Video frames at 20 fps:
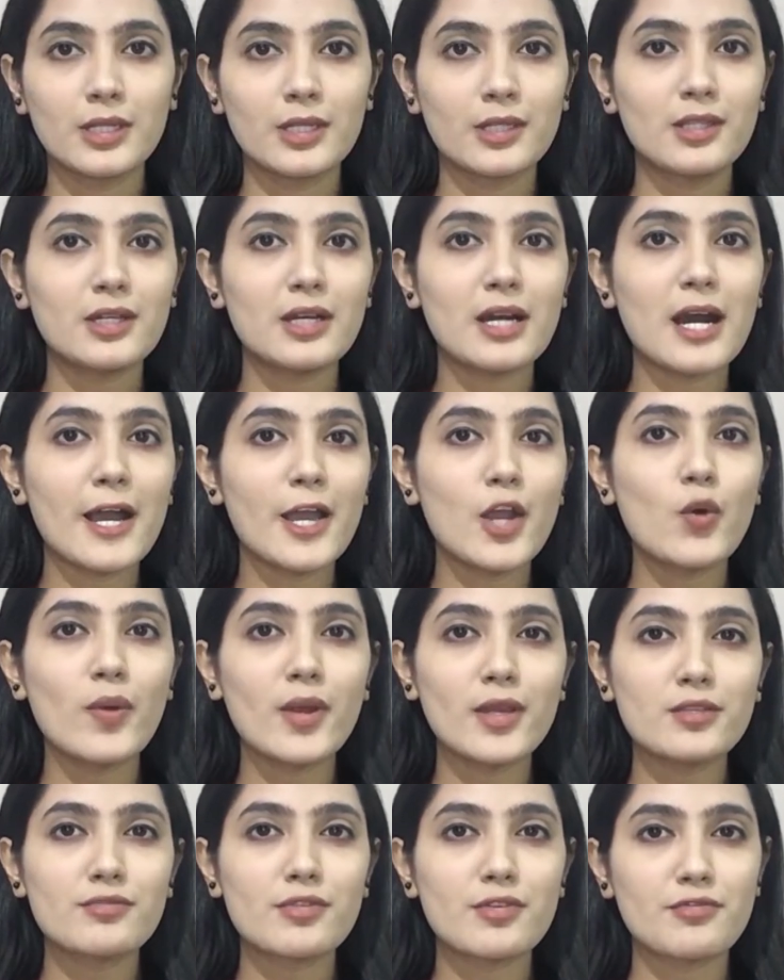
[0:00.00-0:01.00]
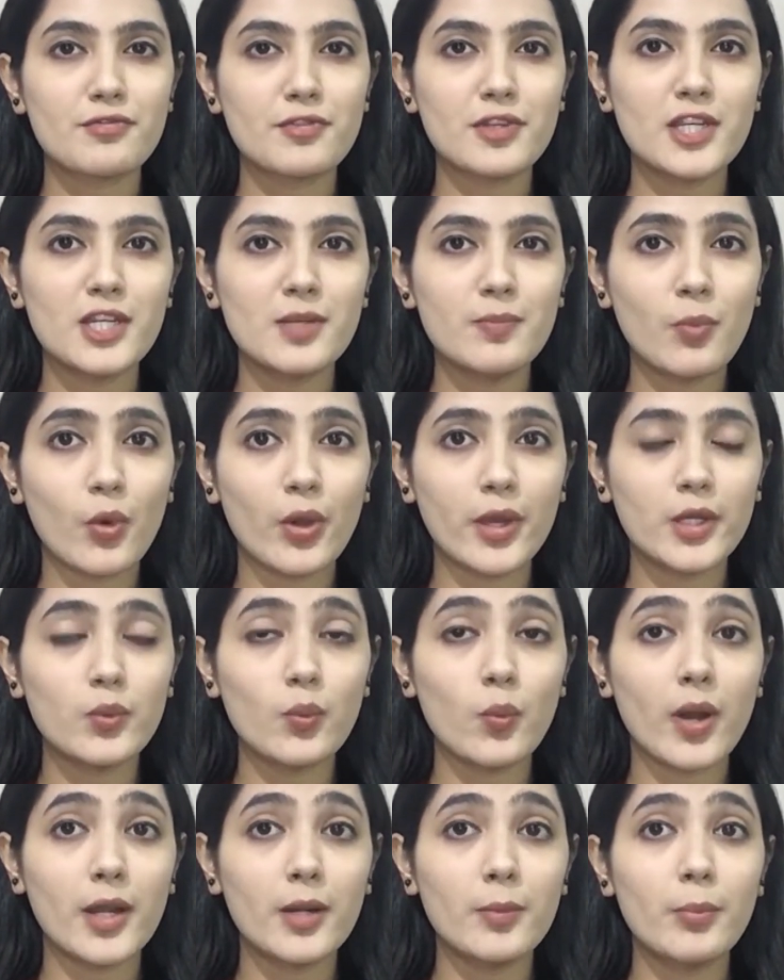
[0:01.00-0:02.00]
The iOS
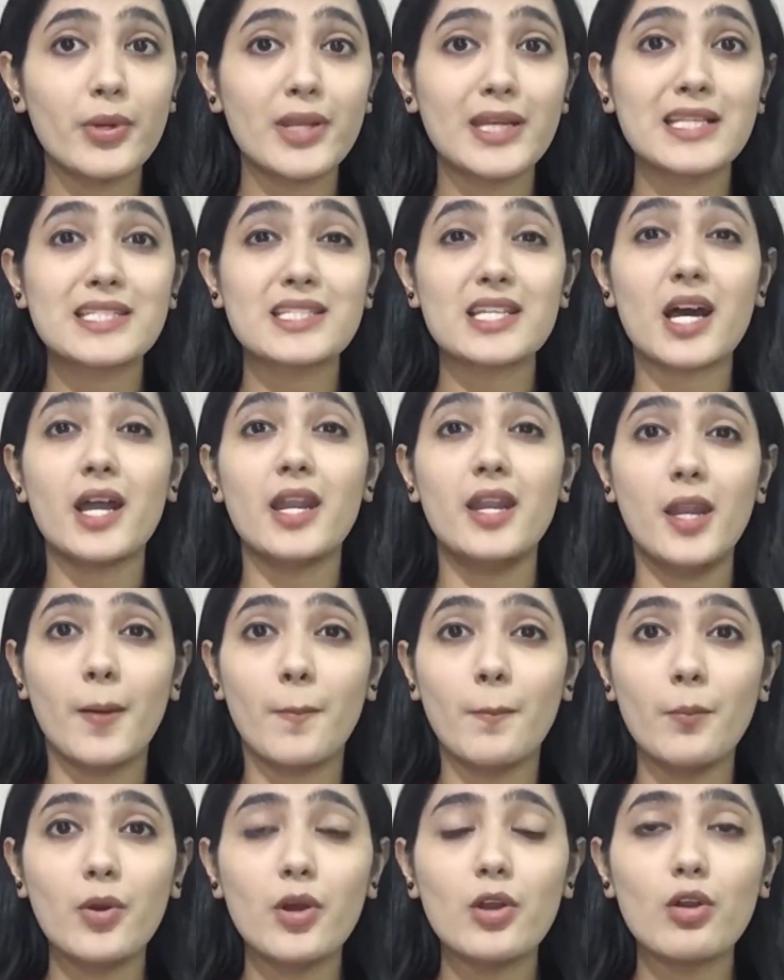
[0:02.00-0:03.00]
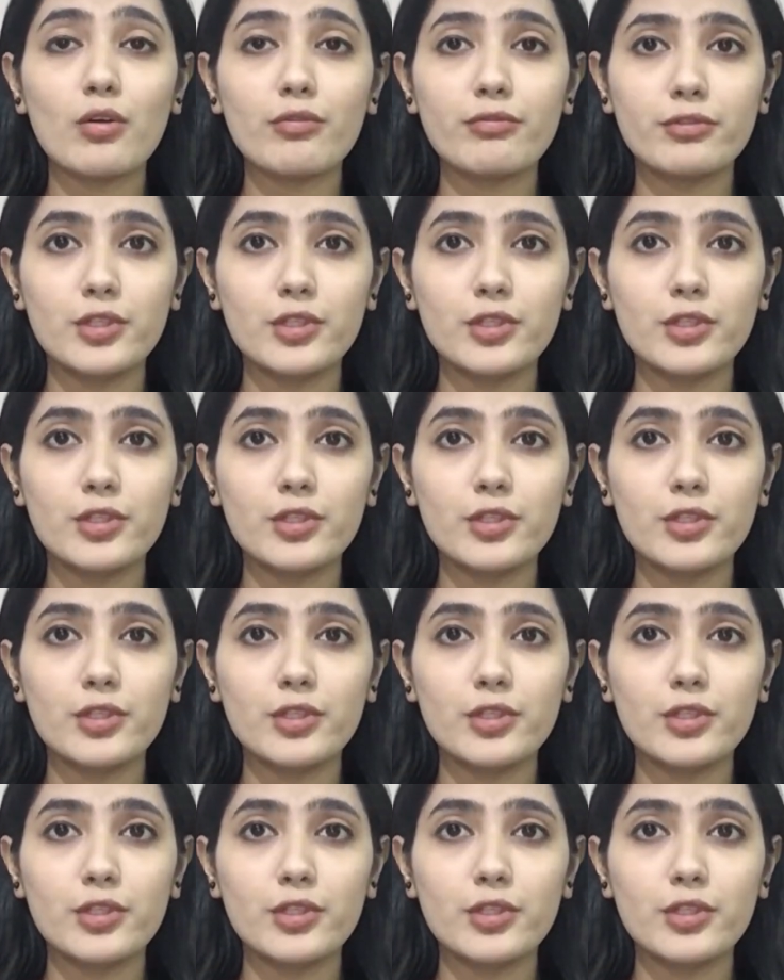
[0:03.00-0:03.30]
15.1 brings a number of